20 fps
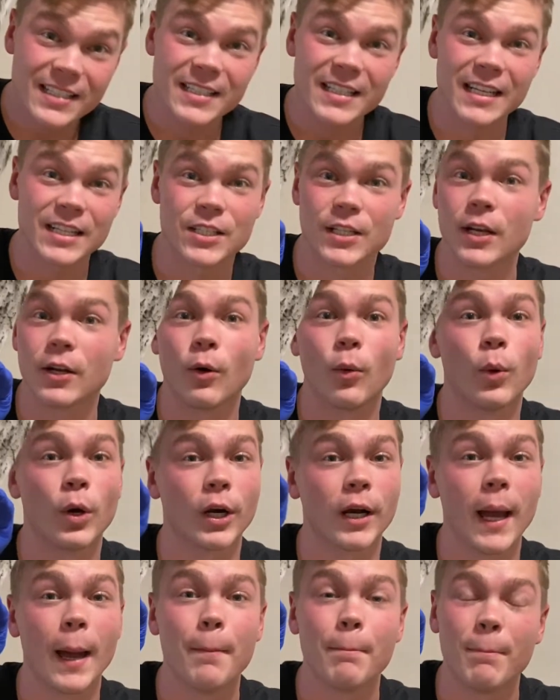is going to
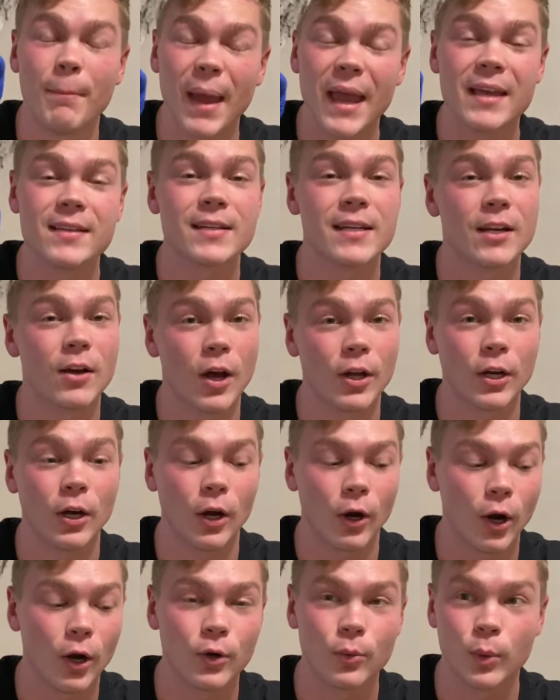work amazing on a
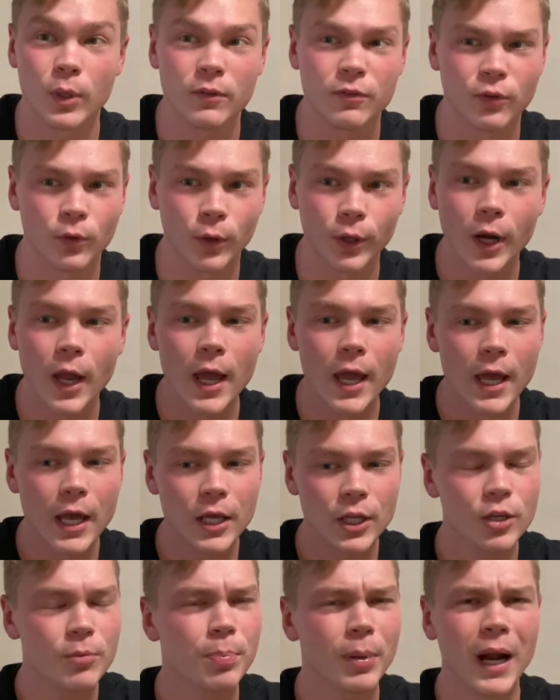hardwood floor.
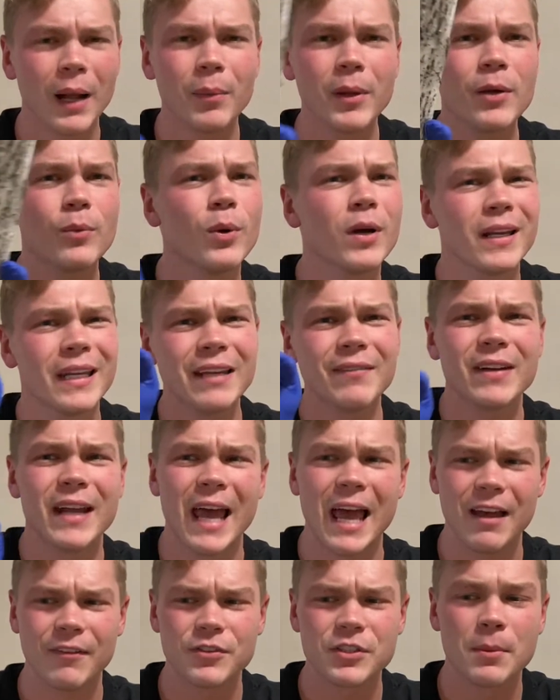You probably wouldn't even
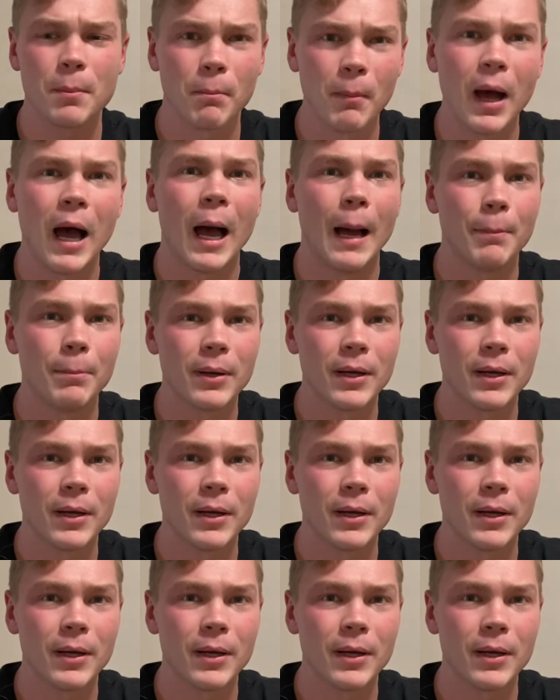have to mop